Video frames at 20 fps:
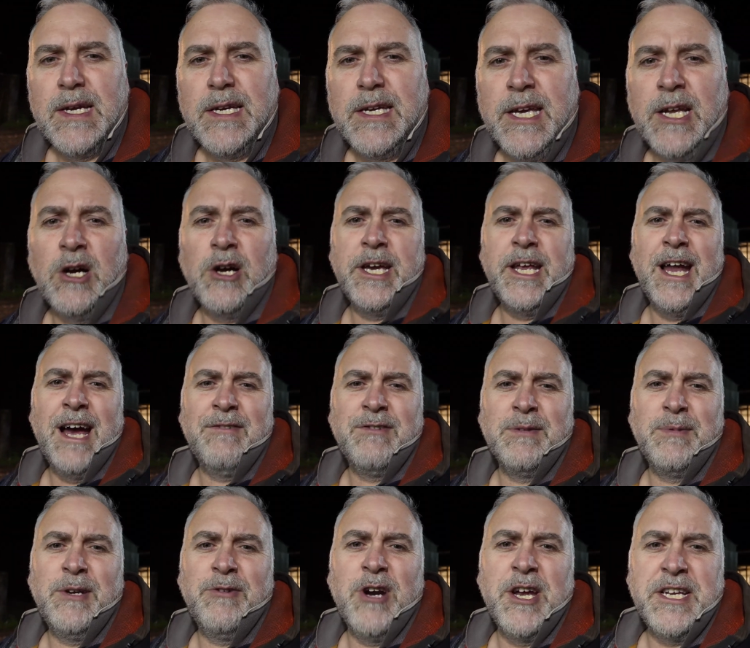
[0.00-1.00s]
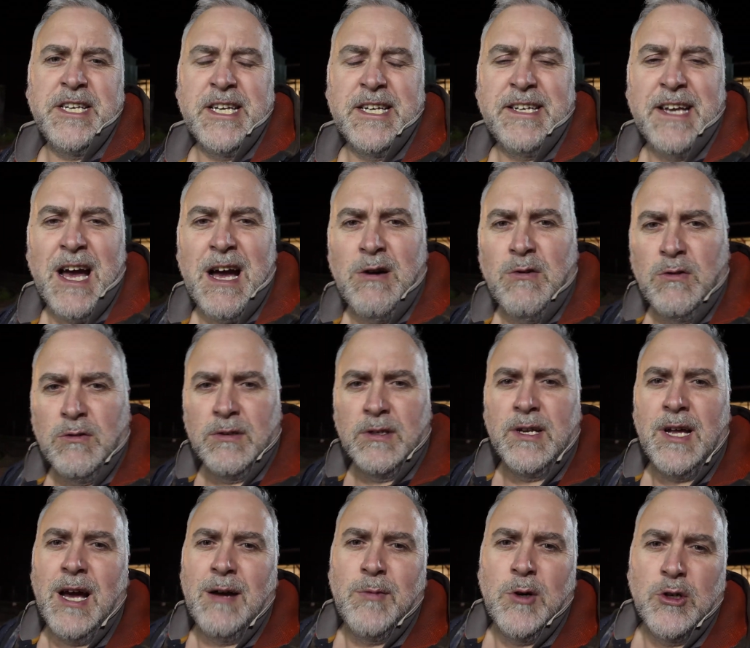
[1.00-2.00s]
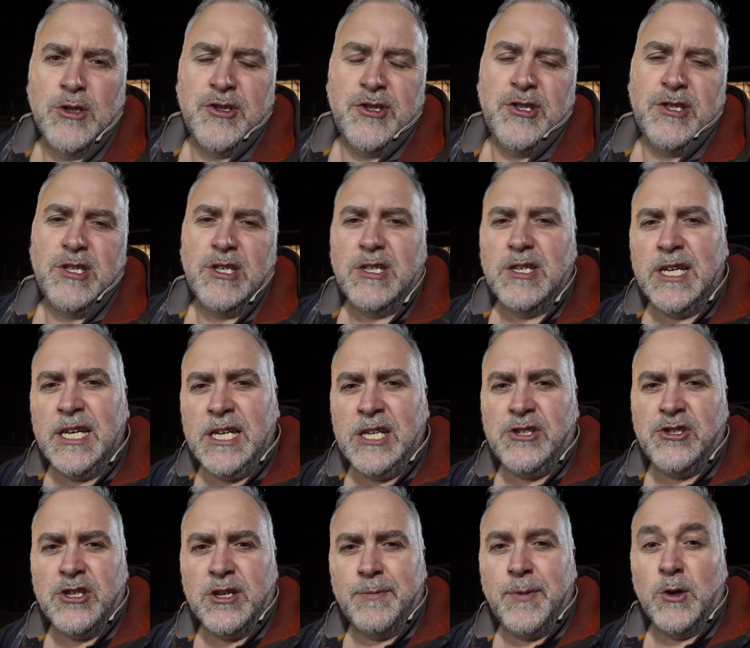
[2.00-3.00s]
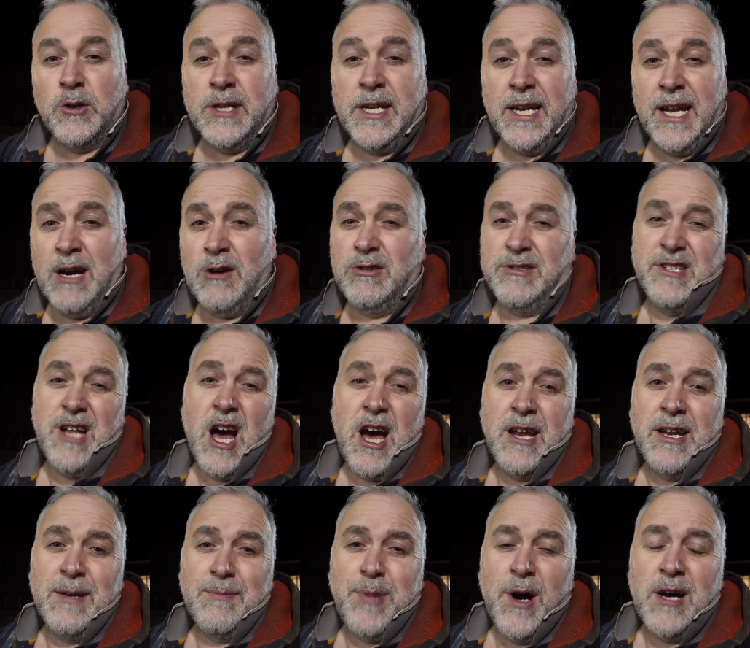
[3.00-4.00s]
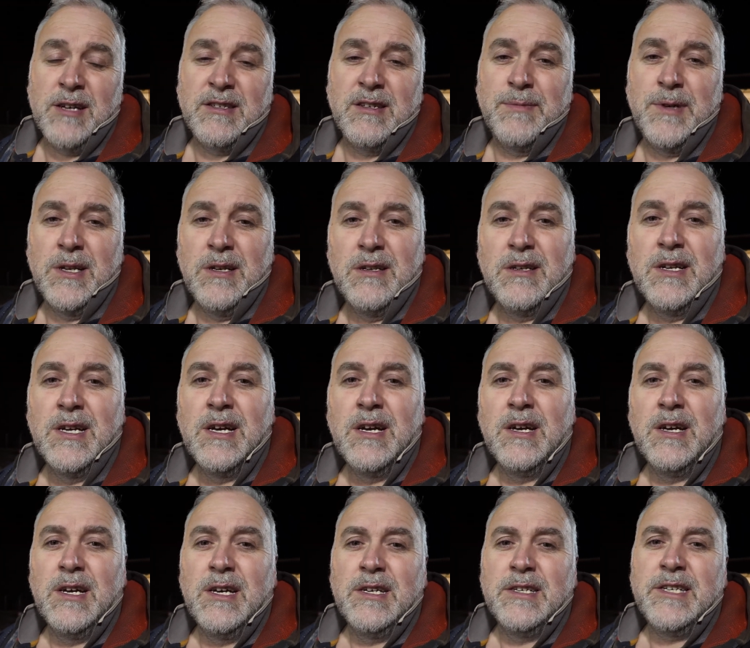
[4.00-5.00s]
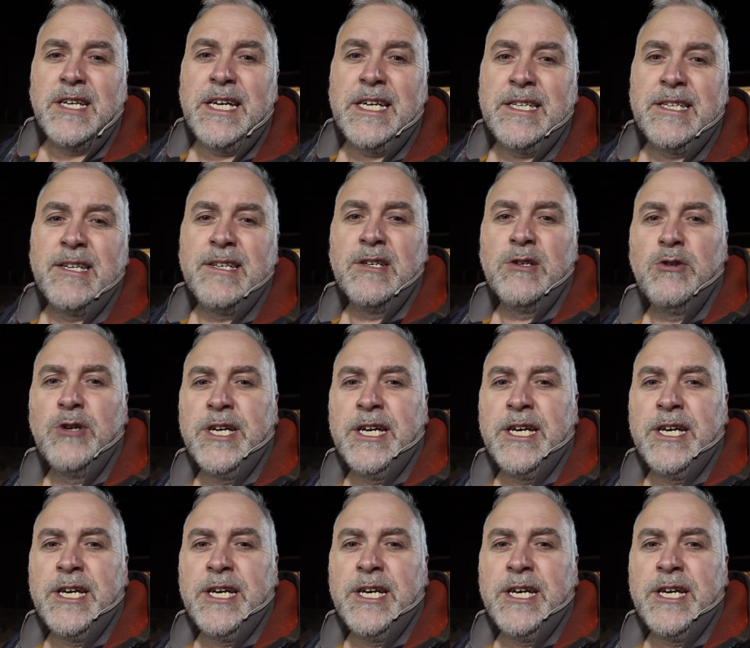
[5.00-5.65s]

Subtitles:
you know, you'd have to be writing it down how much each you're putting in. Now, it's not an impossible thing to do